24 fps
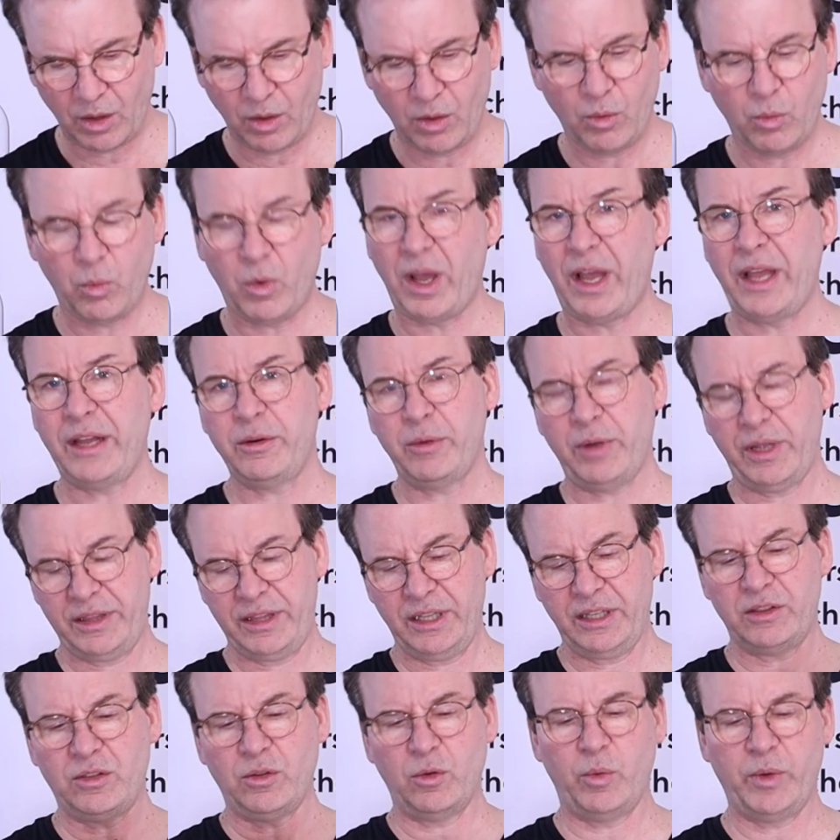Why do I
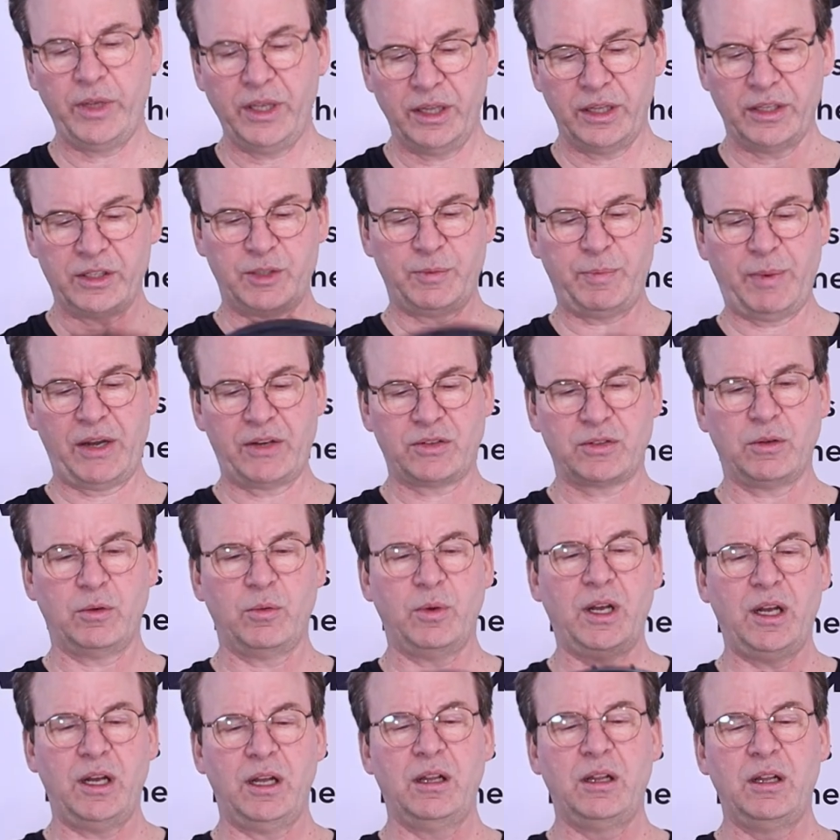think the wheel is special?
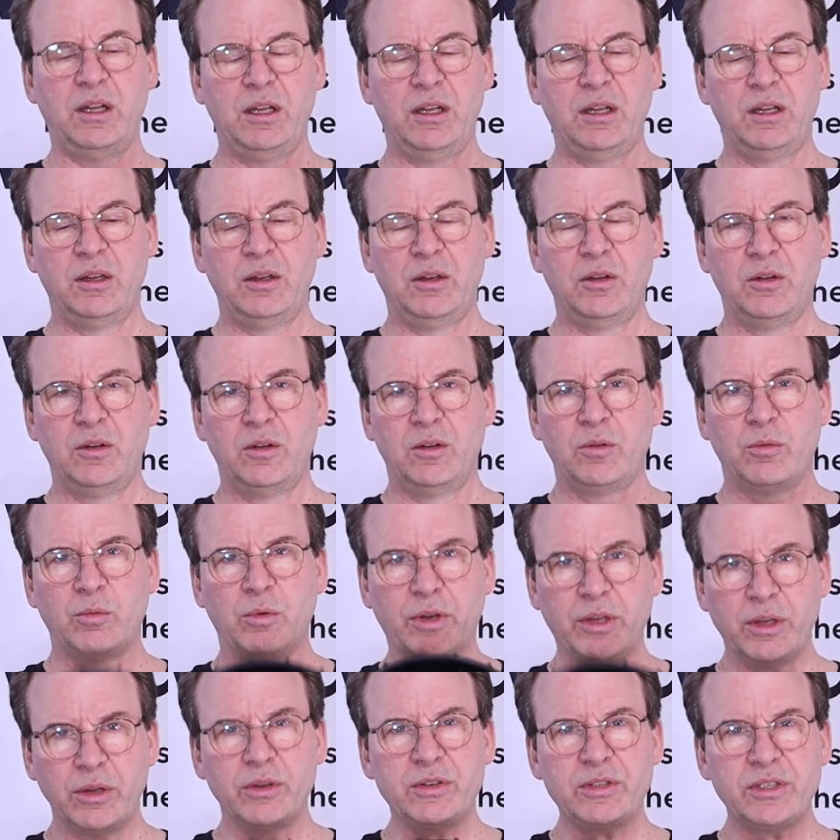Well, we're
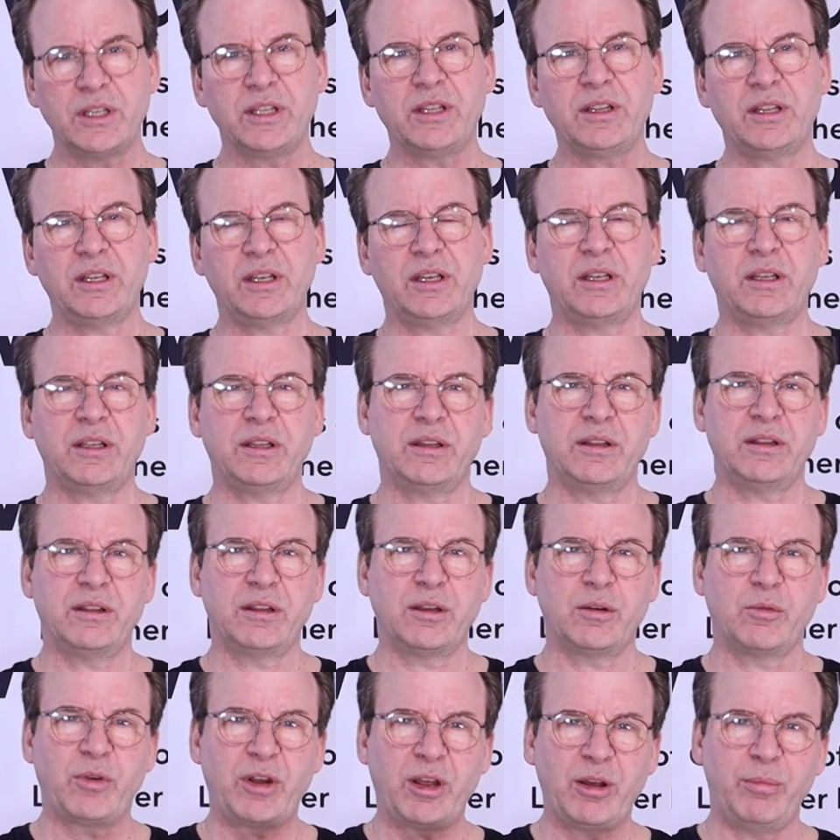using the
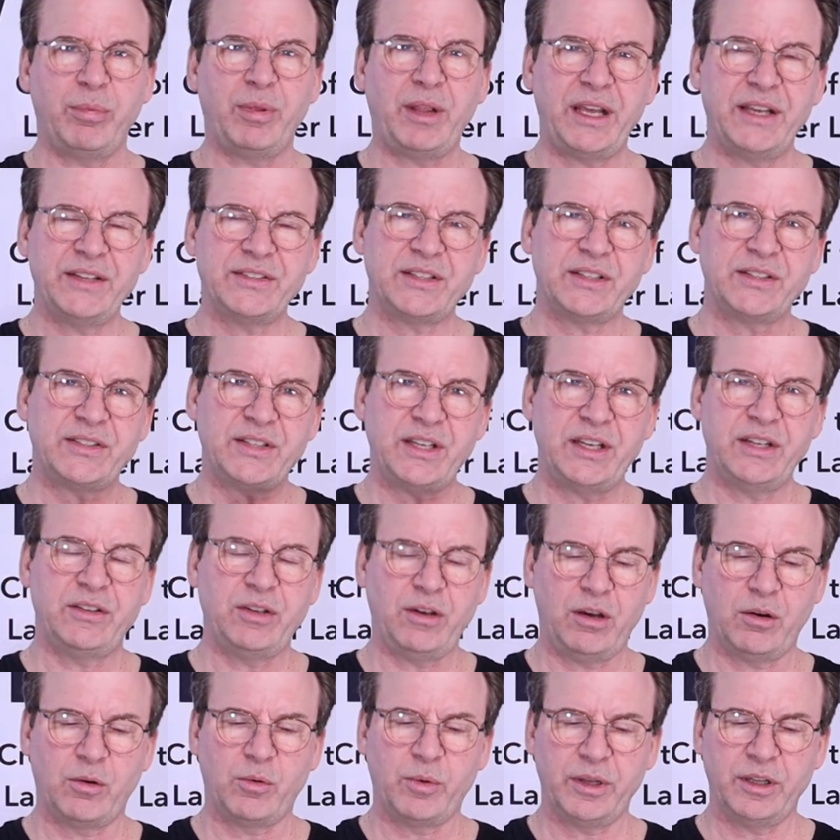Railblaza
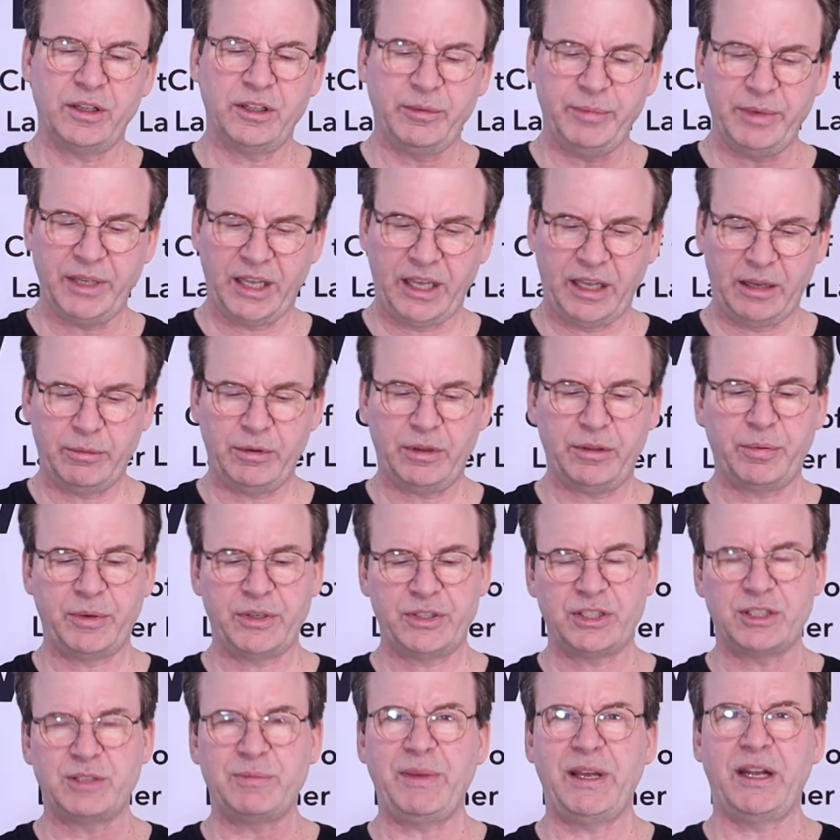Sea-Tug wheel to begin with,
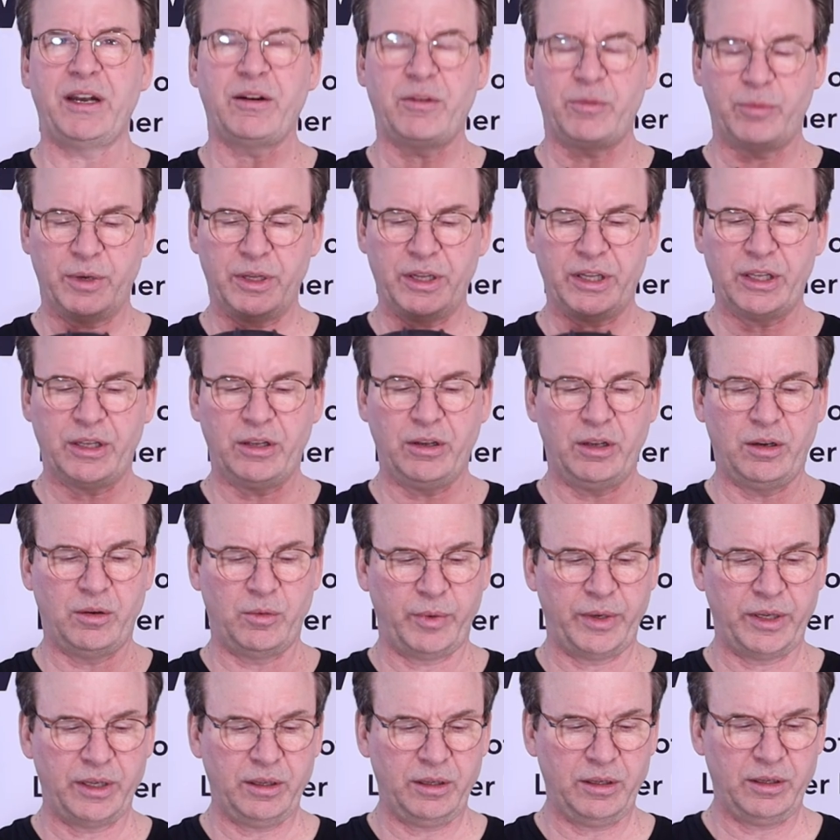which has been a really good
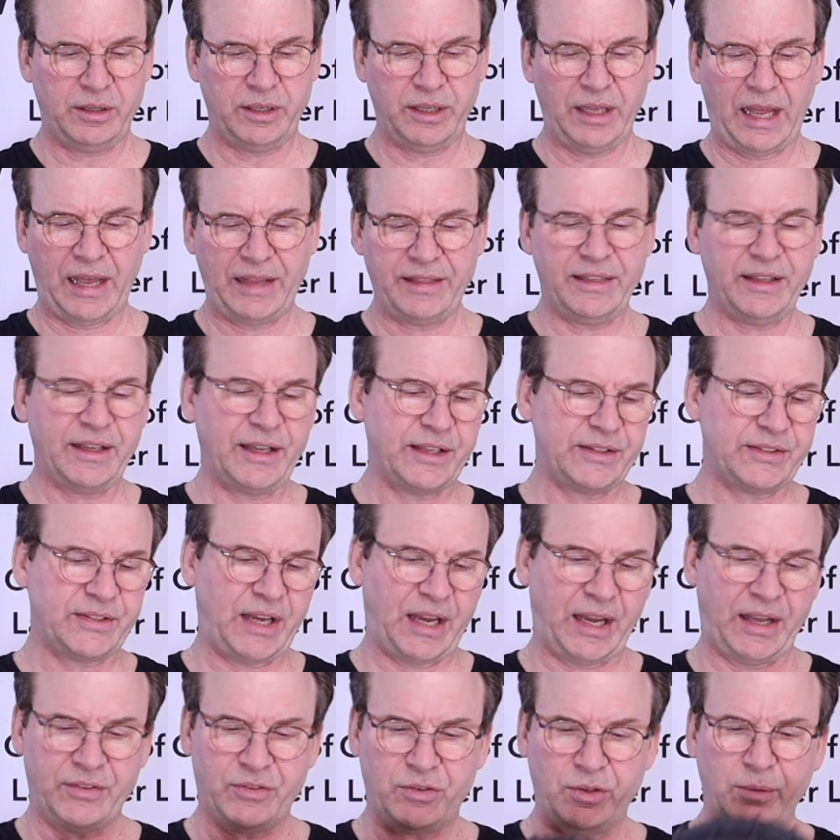wheel. I think it's
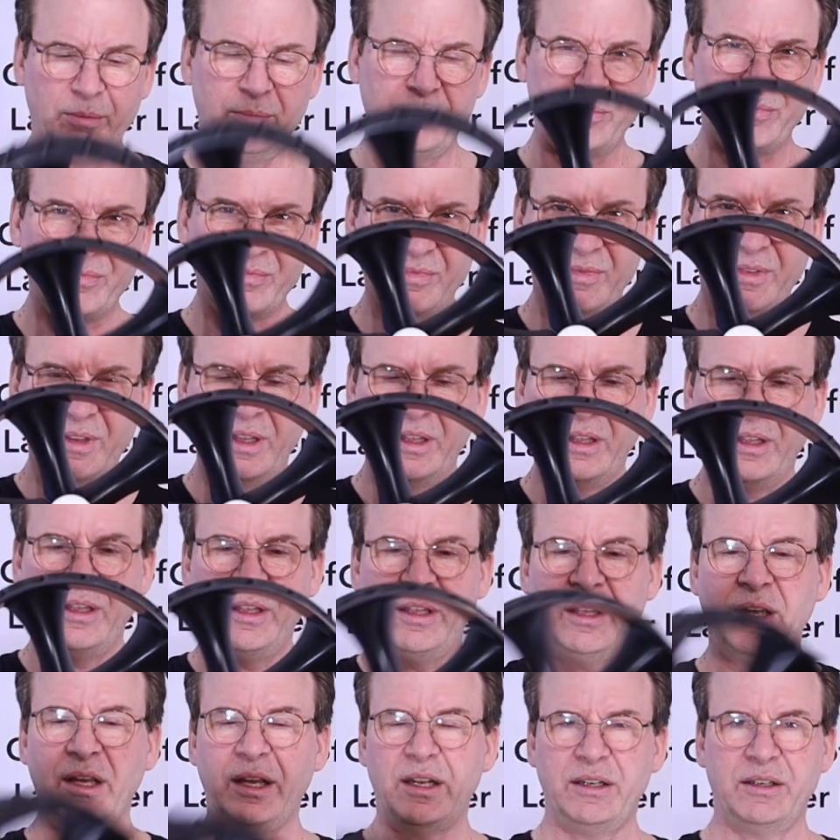handsome.
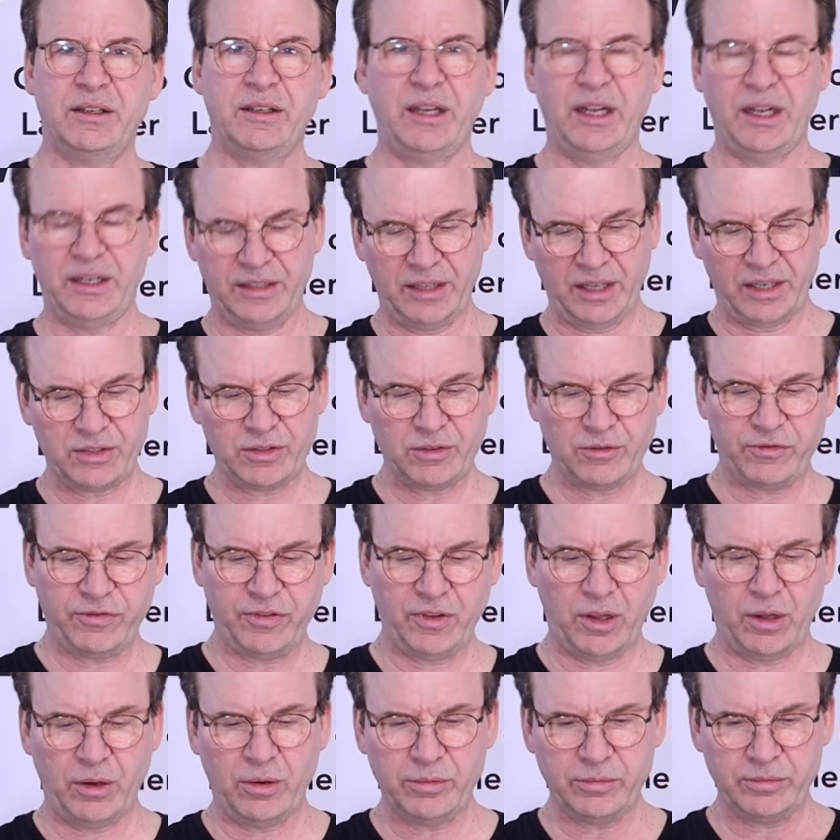It doesn't
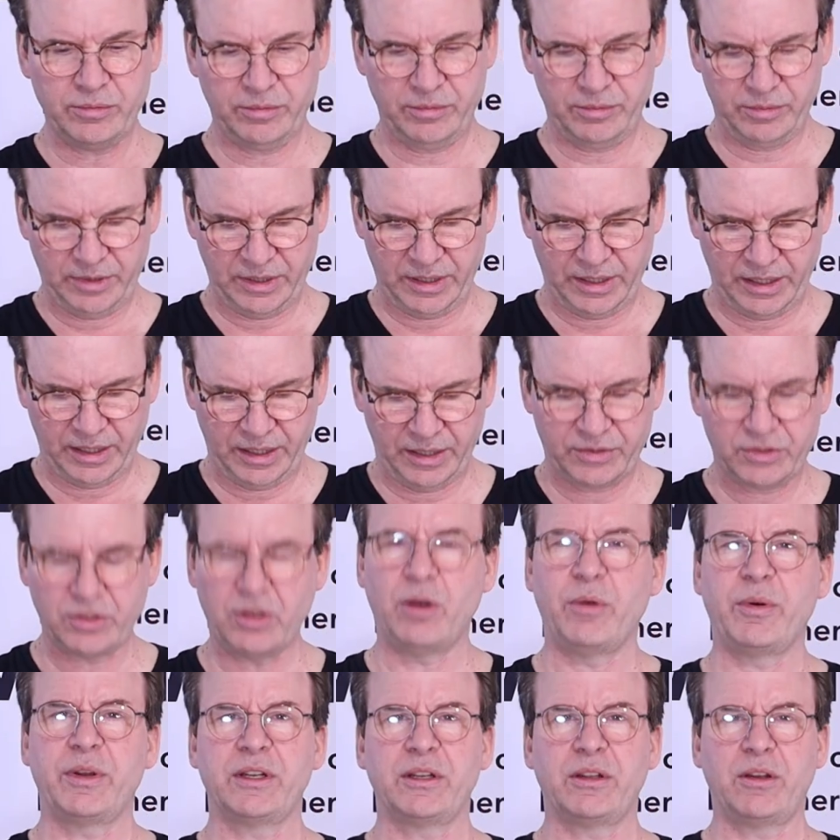float,
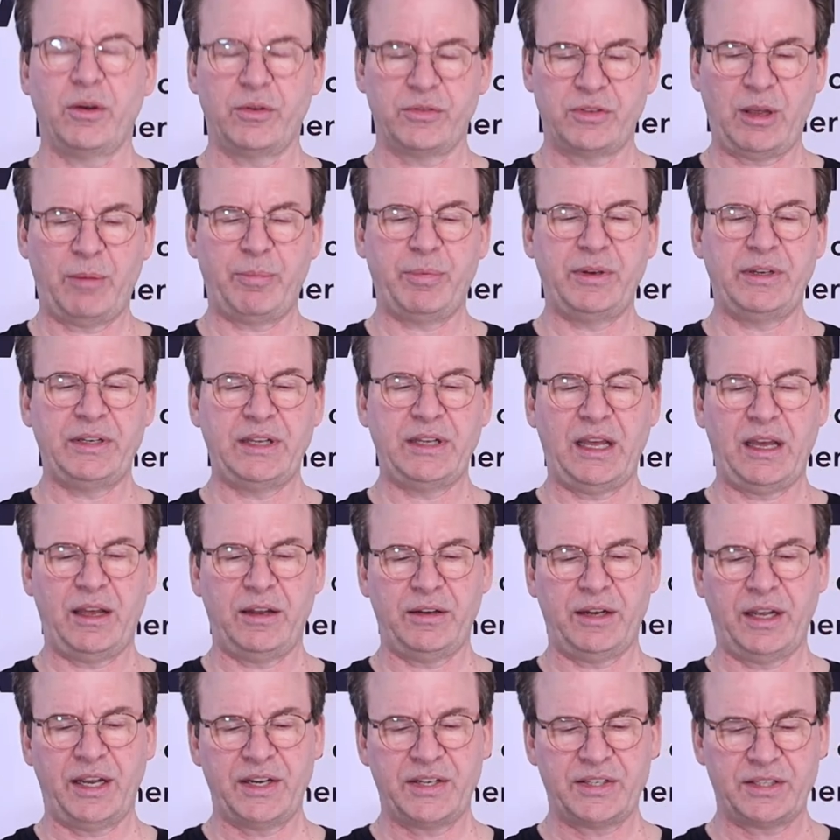so it goes up and down
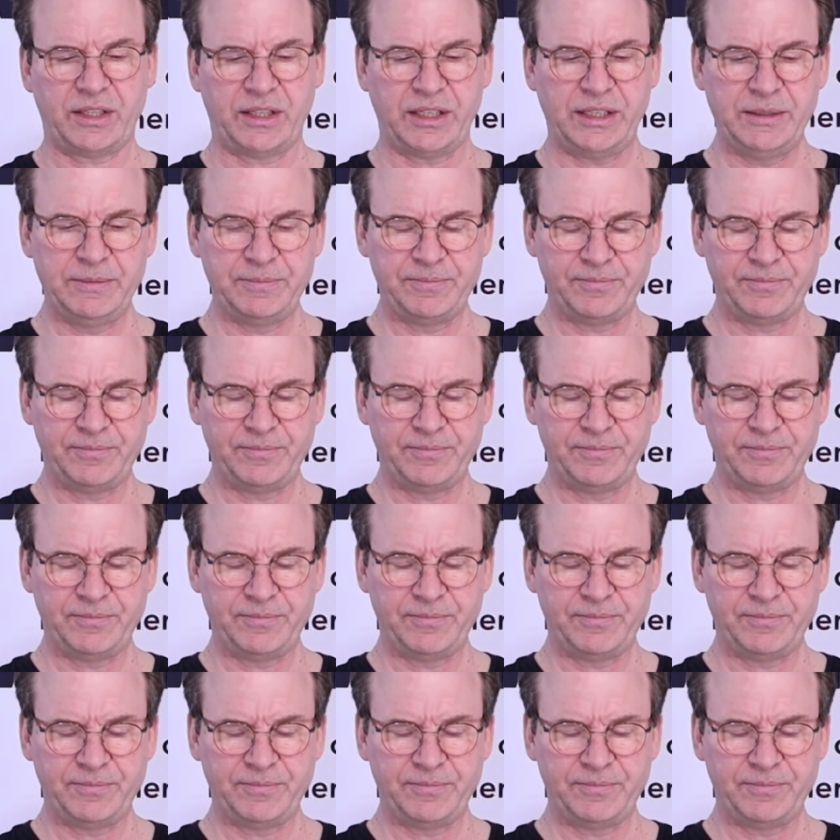nicely.